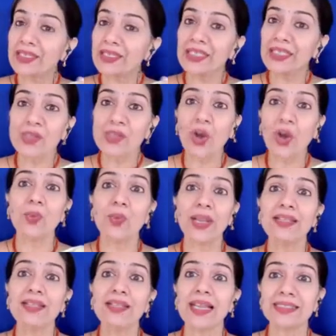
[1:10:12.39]
The song
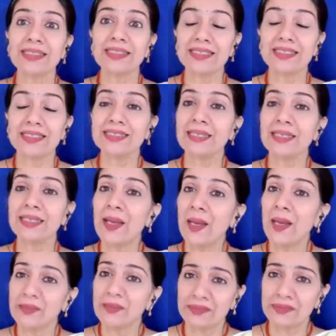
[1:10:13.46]
went like this.
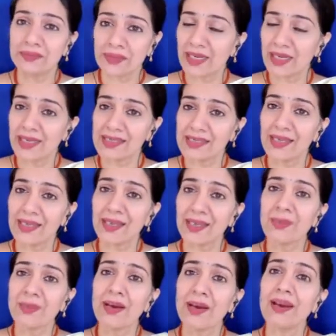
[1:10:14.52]
Maze
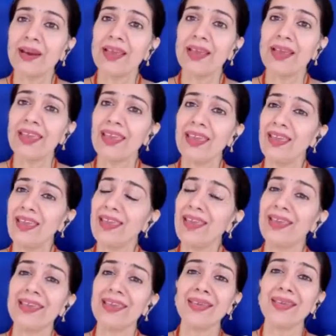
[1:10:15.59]

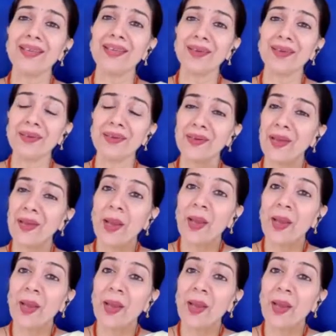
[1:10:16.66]
Baher